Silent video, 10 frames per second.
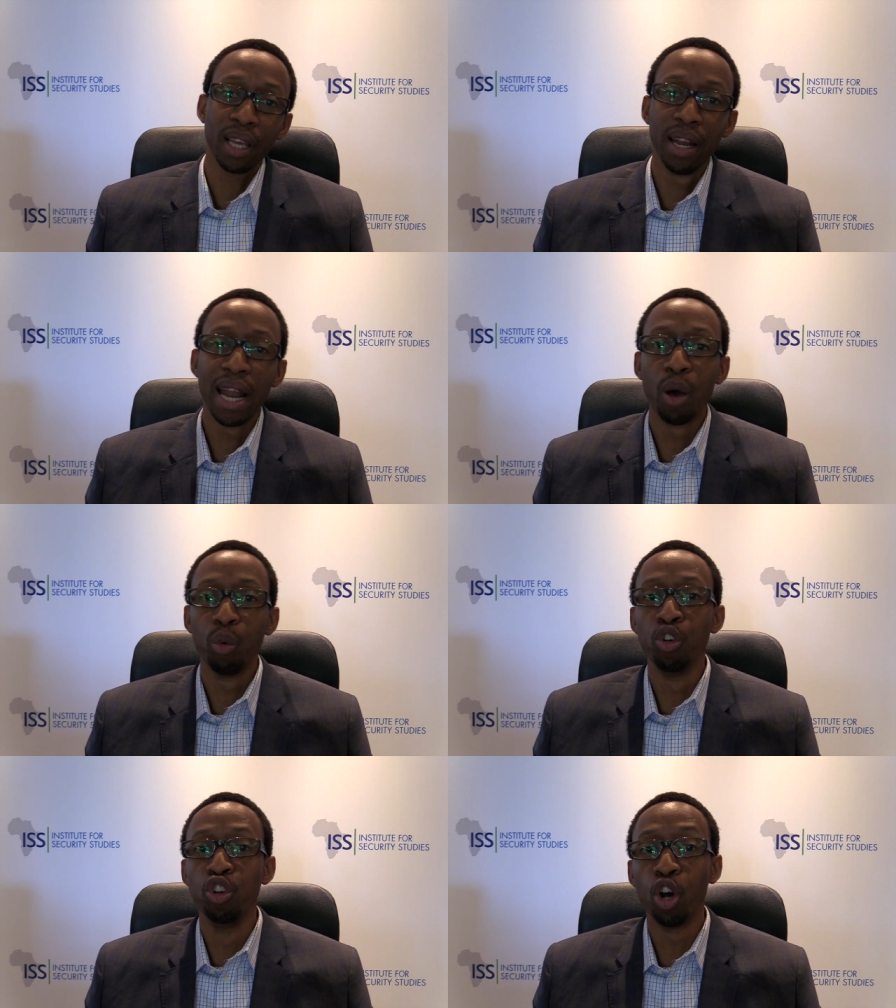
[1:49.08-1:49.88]

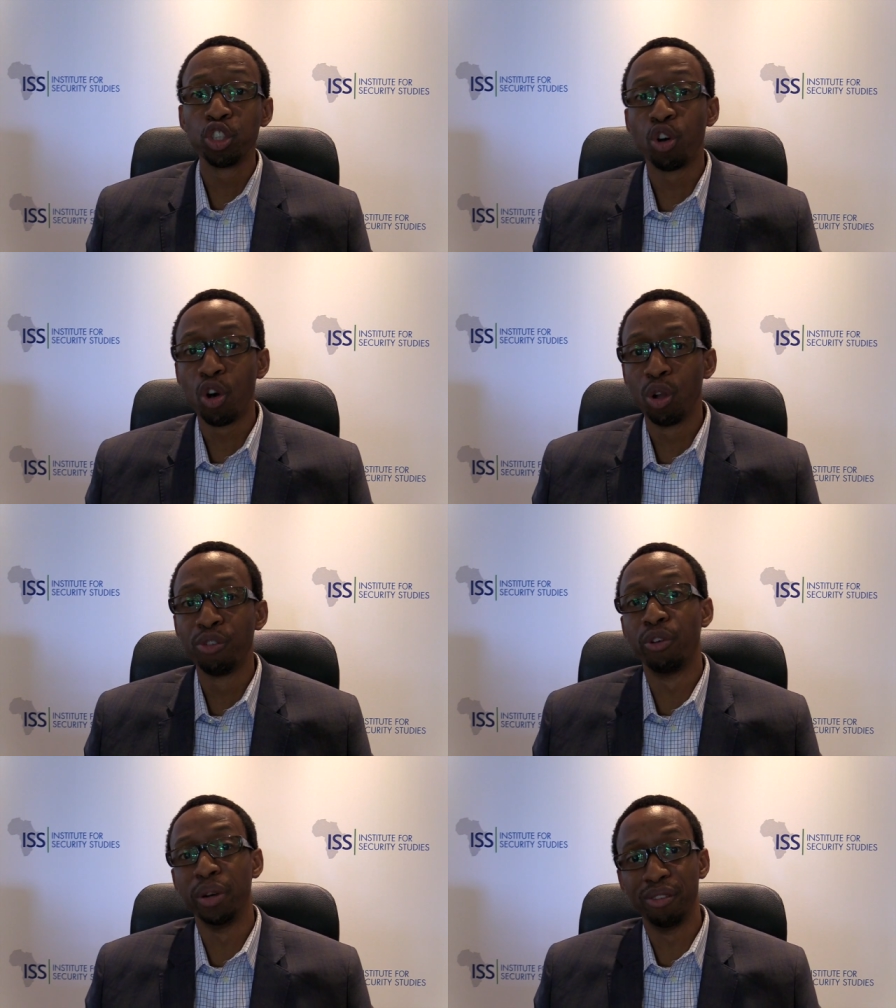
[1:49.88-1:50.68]
Now, not all
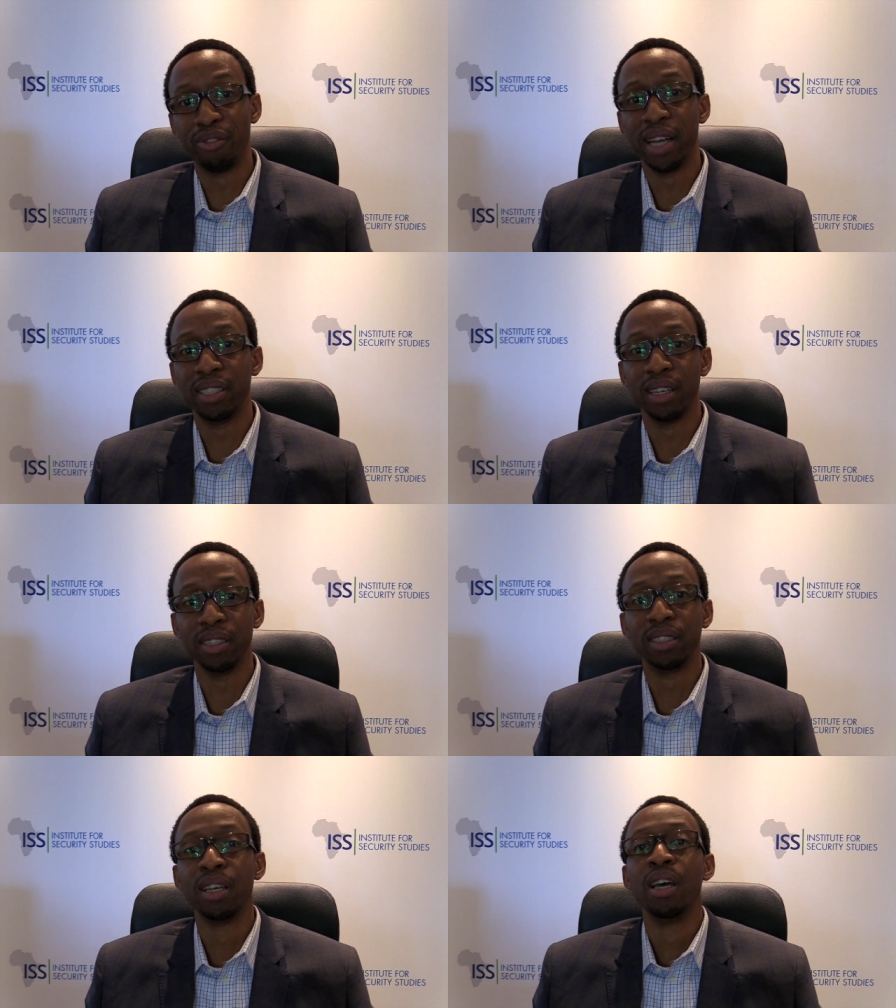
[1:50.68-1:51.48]
foreign
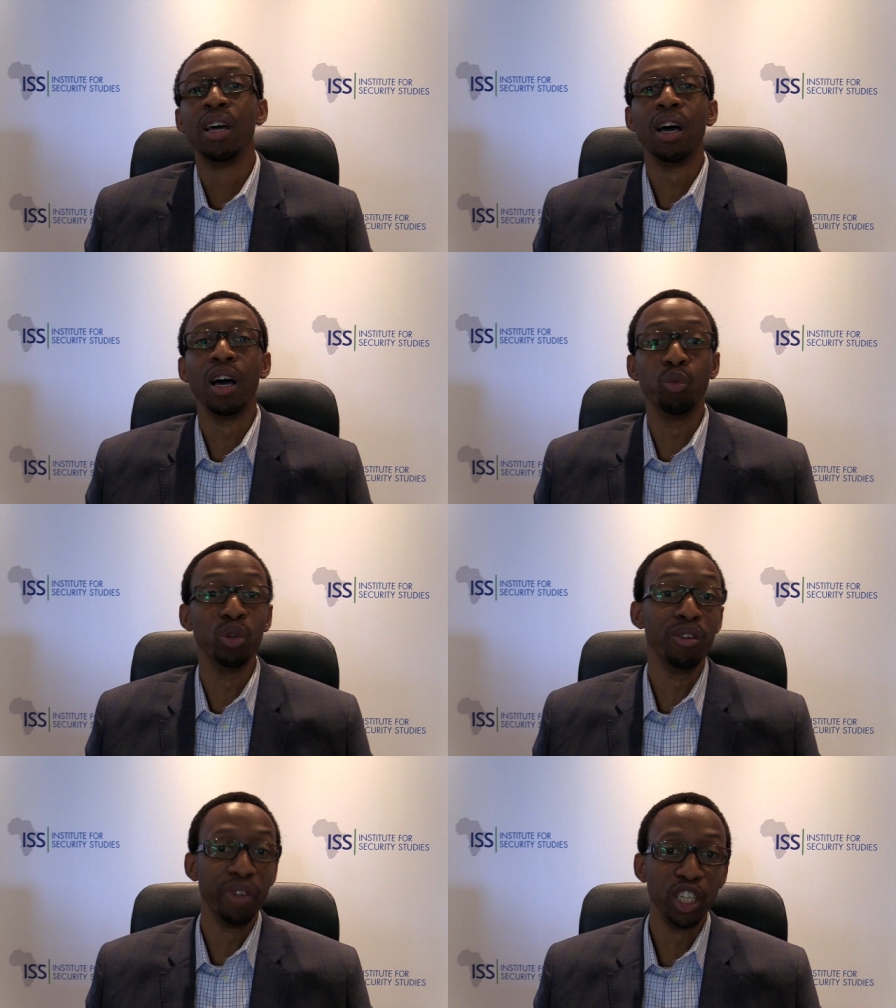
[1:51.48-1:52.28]
fighters uh,
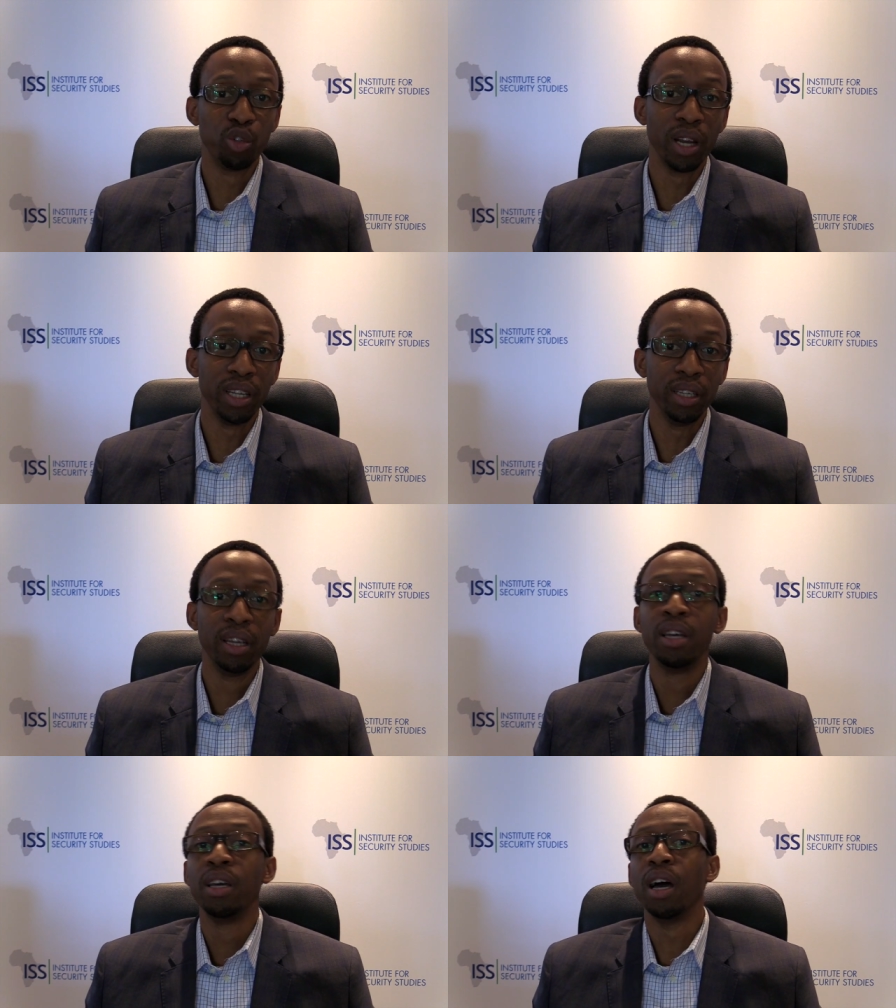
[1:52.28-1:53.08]
will eventually
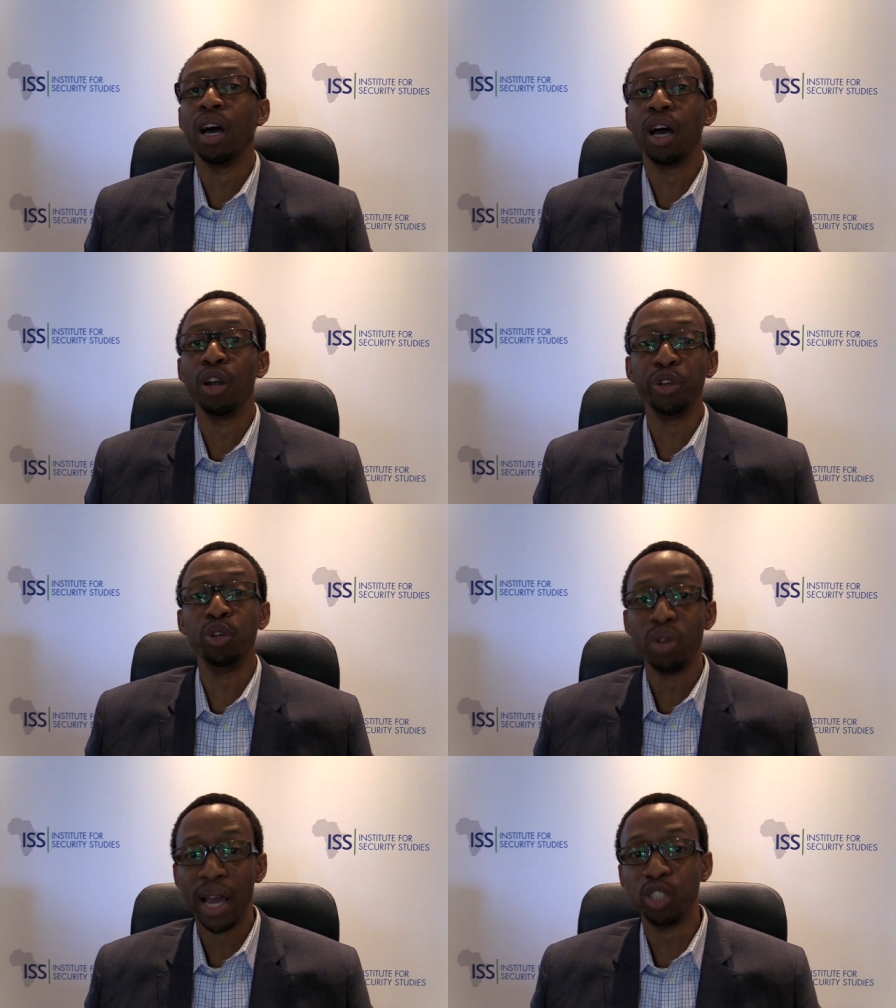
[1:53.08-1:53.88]
uh,
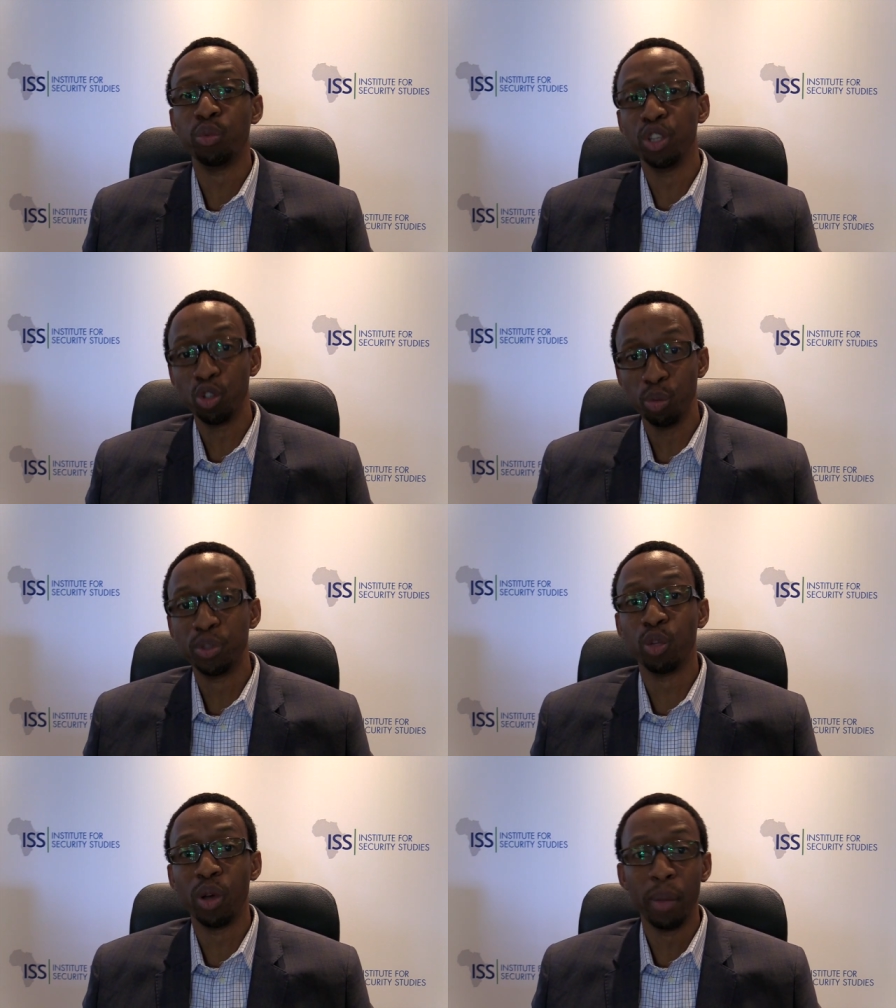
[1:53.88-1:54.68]
reunite with the
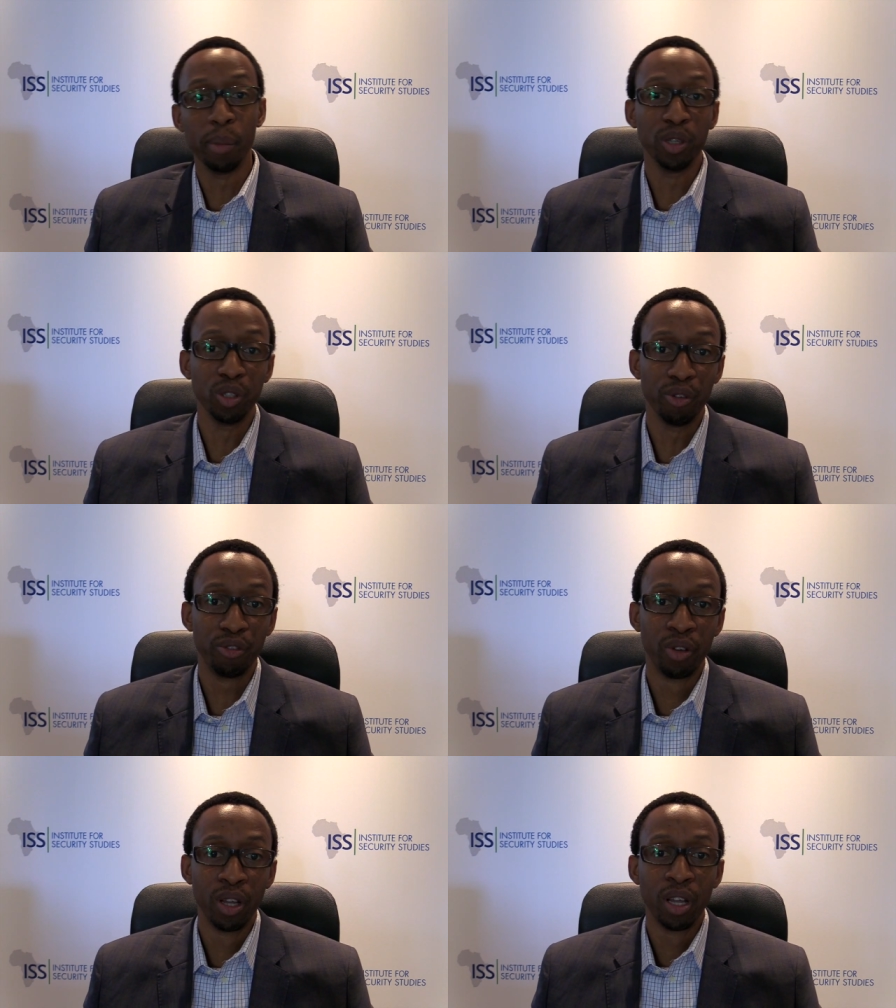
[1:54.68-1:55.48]
groups they were members
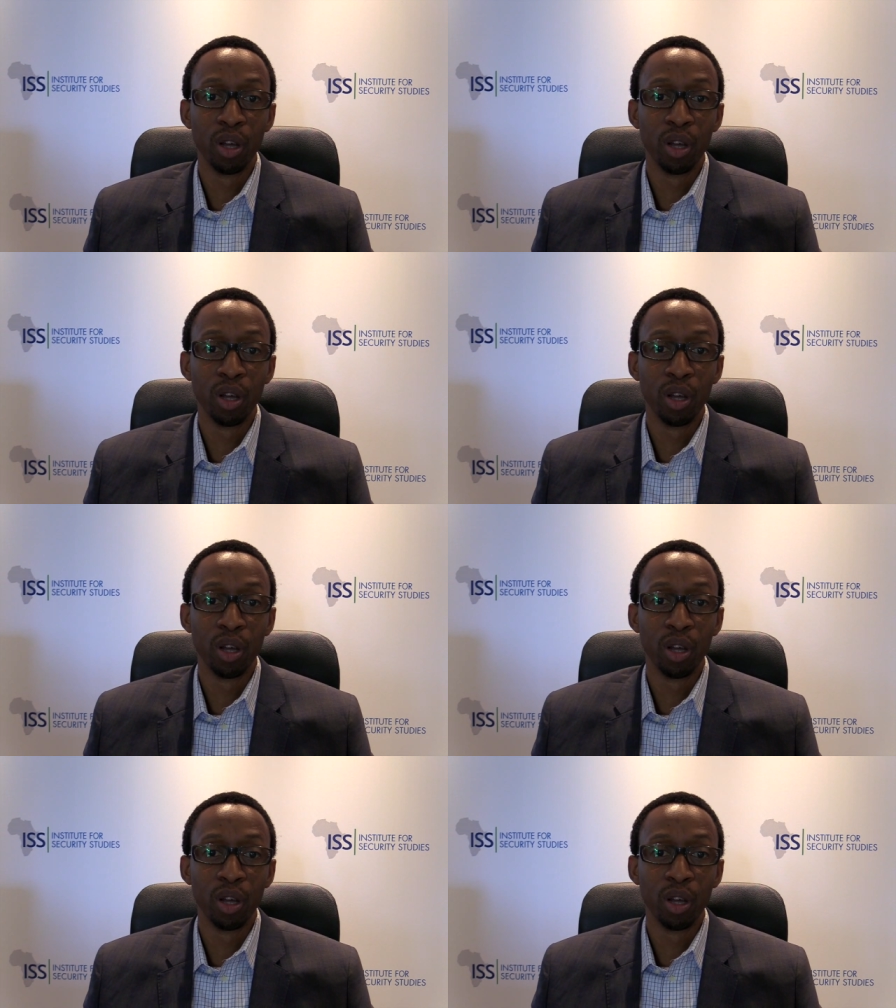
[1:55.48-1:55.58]
of.